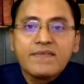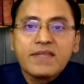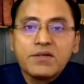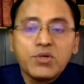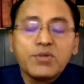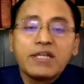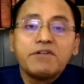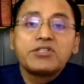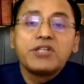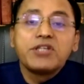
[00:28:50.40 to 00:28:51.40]
Don't ever
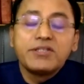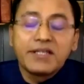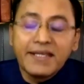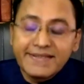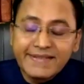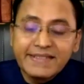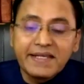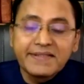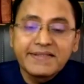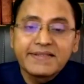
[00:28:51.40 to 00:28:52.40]
judge a case, he
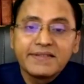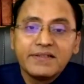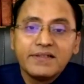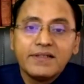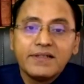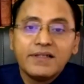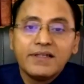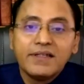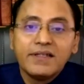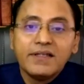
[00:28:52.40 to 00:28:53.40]
tells.
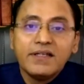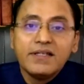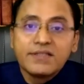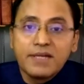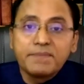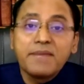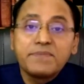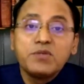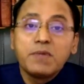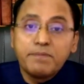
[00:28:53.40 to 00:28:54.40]
Sometimes you
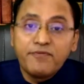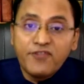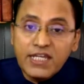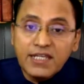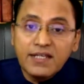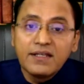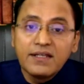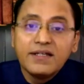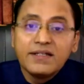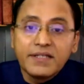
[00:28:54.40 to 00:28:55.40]
may feel
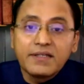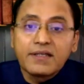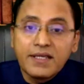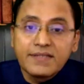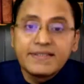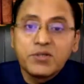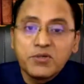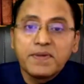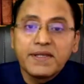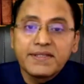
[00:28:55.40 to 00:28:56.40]
that a case is
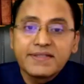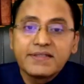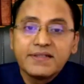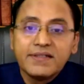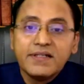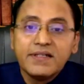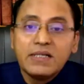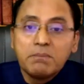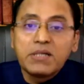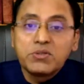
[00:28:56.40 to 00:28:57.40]
hopeless,
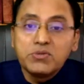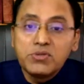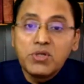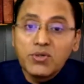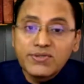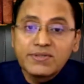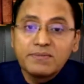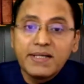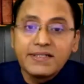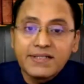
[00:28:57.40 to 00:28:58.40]
but who knows by
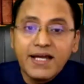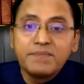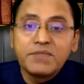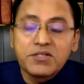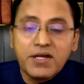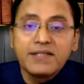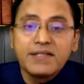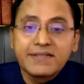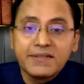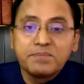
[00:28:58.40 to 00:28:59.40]
the time the trial is
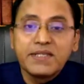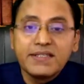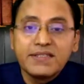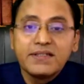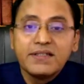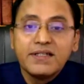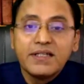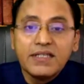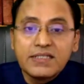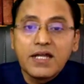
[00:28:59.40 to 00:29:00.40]
complete,
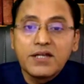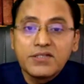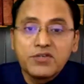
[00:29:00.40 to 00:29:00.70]
it turns out to